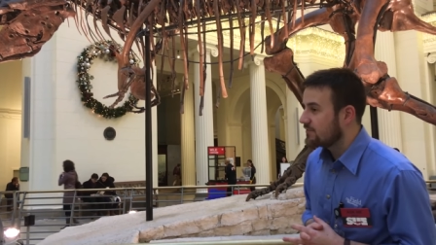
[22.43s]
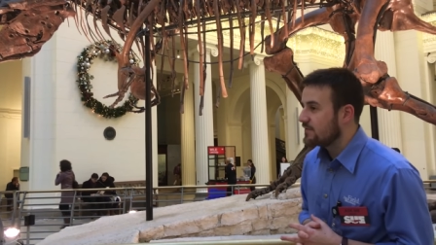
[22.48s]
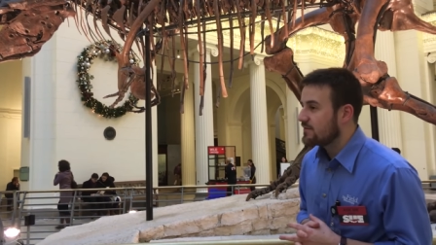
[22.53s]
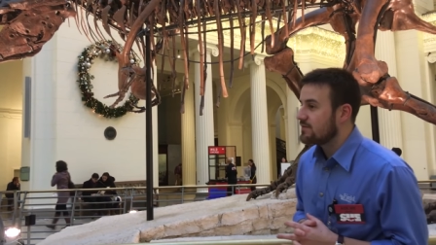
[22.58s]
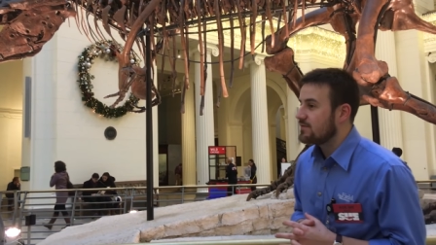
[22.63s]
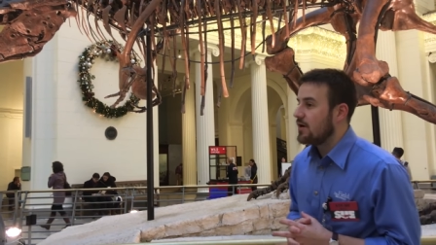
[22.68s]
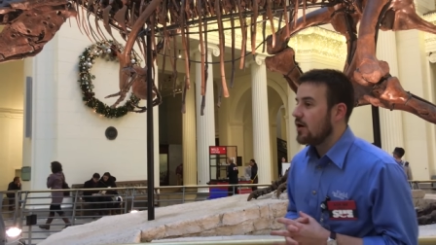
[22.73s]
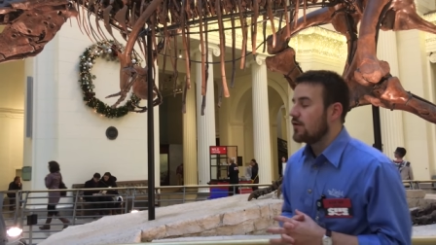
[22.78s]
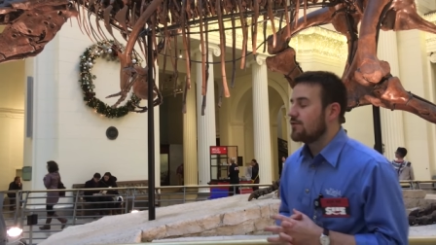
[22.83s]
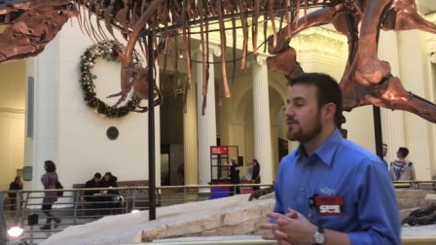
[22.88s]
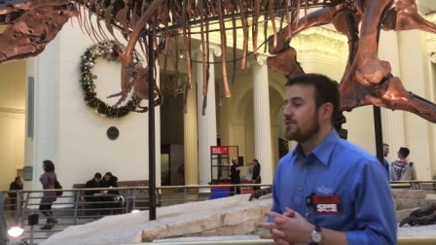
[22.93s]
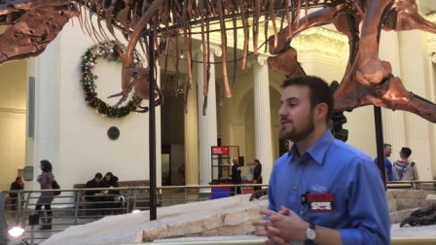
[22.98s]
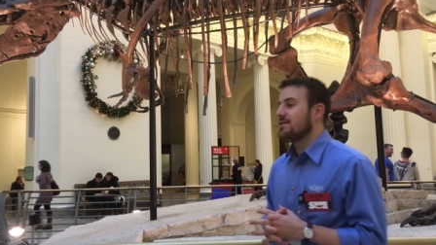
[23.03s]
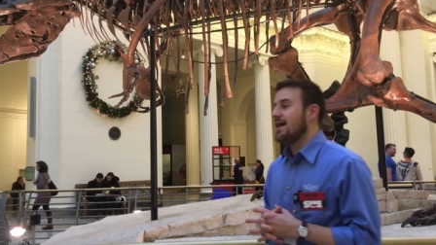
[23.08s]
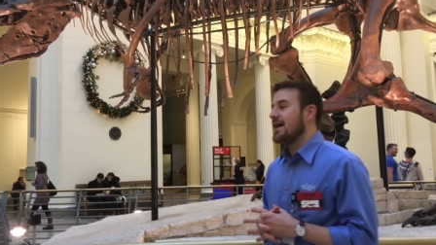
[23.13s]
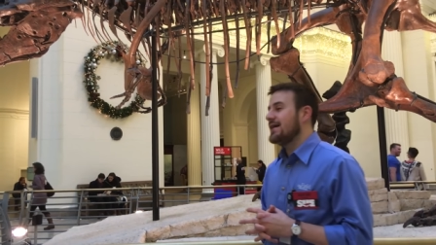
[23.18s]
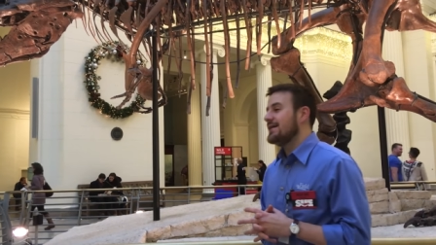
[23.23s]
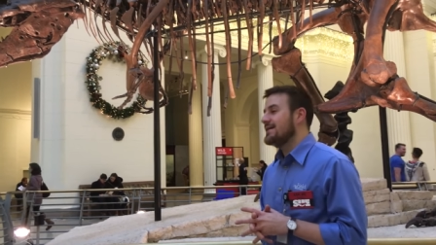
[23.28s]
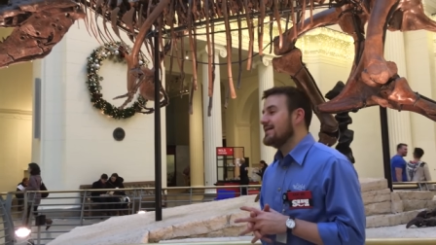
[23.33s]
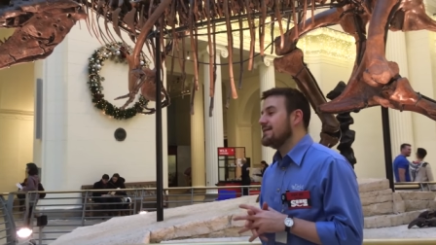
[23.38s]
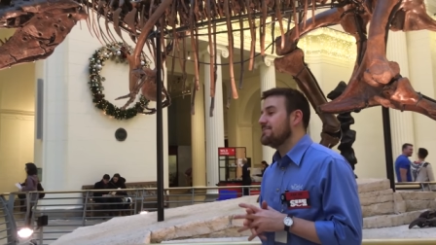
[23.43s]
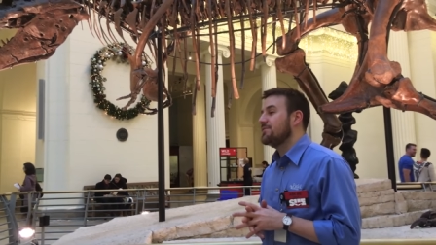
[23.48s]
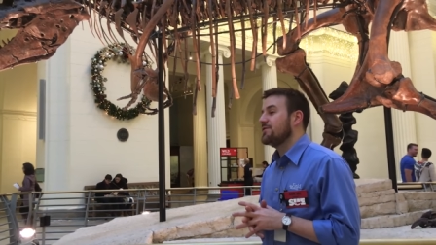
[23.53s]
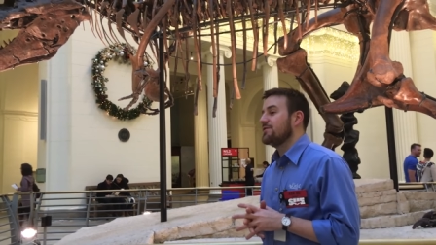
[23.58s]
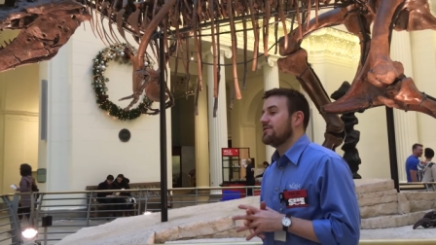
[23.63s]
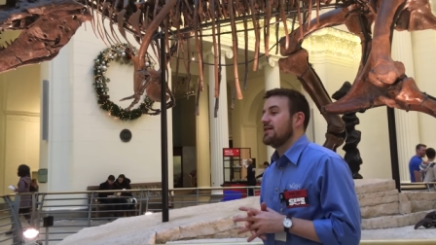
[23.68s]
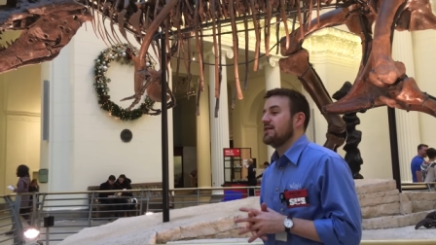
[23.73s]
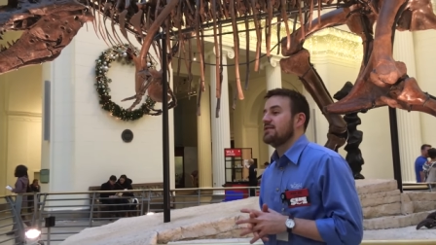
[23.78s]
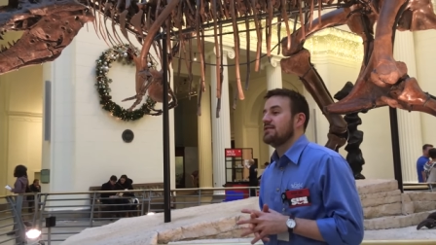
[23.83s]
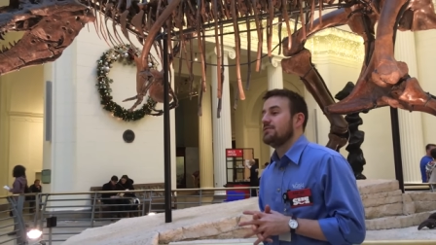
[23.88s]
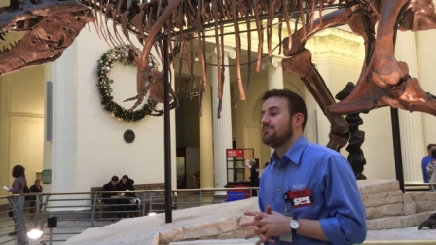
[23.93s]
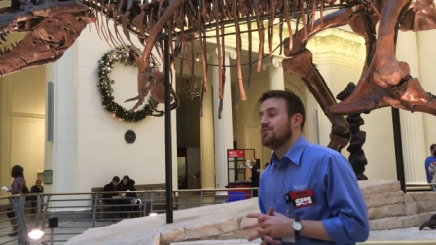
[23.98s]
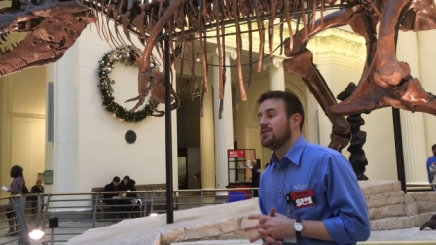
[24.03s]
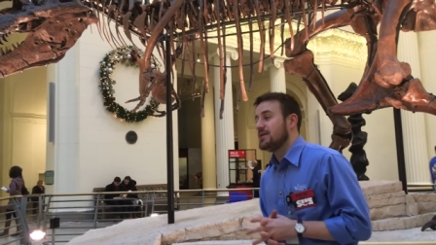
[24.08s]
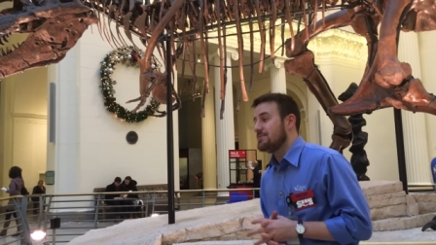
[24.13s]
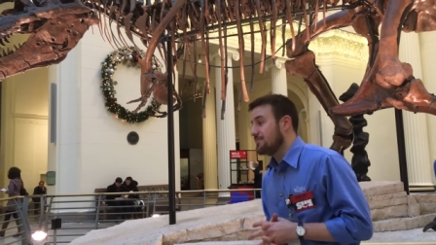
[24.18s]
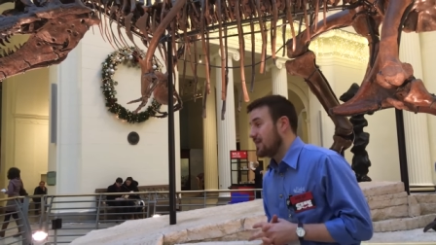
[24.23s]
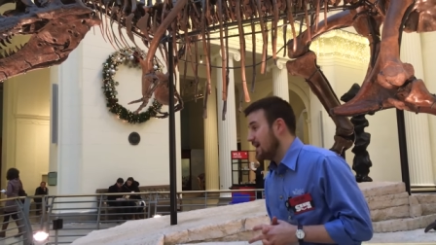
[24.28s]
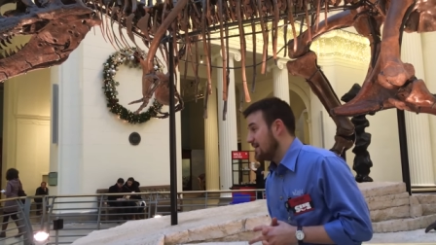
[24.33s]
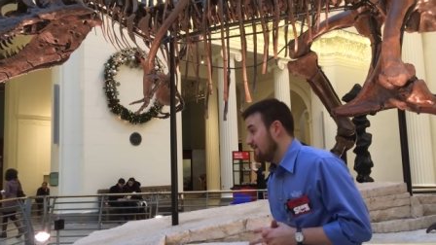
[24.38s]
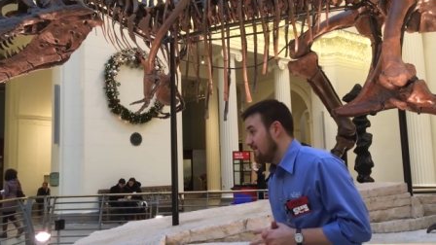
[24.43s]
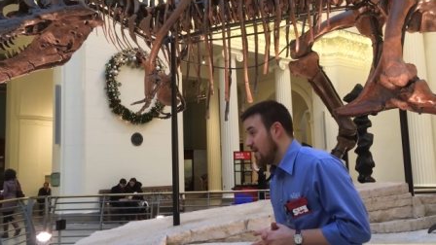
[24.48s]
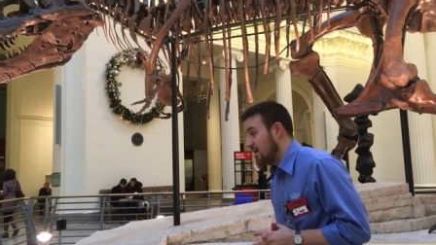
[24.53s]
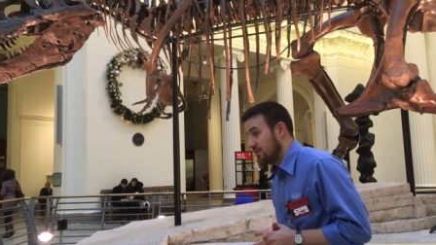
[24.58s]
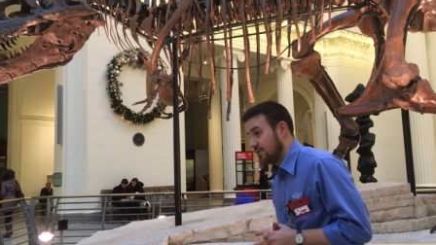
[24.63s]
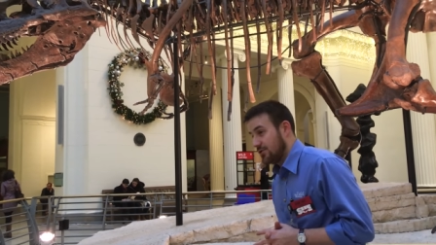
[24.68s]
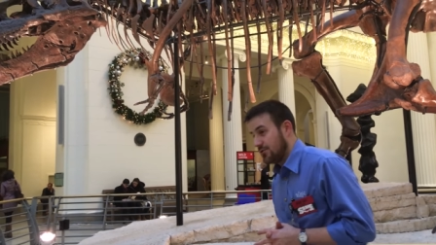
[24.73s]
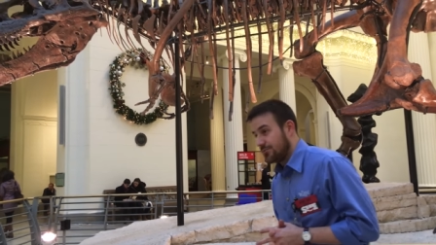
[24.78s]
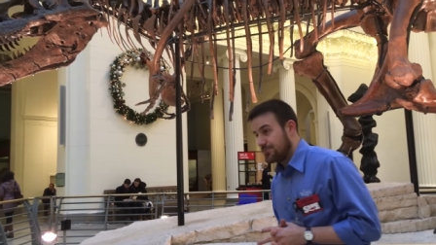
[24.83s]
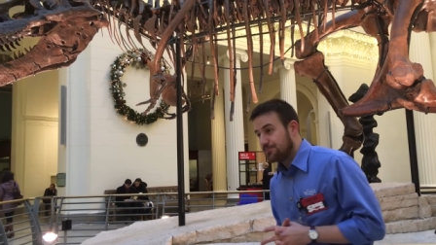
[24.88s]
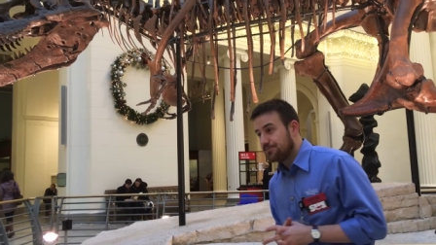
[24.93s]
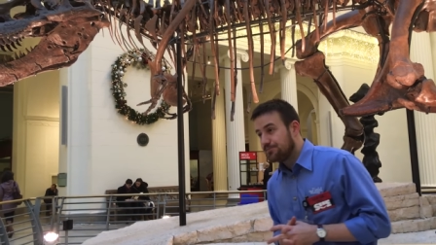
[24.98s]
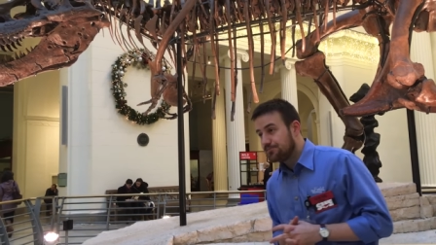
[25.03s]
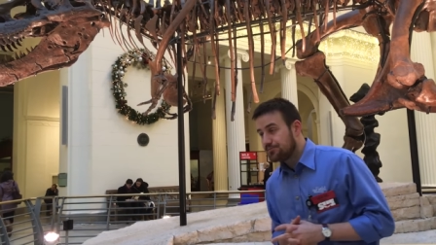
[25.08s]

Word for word: She's over 90% complete by volume.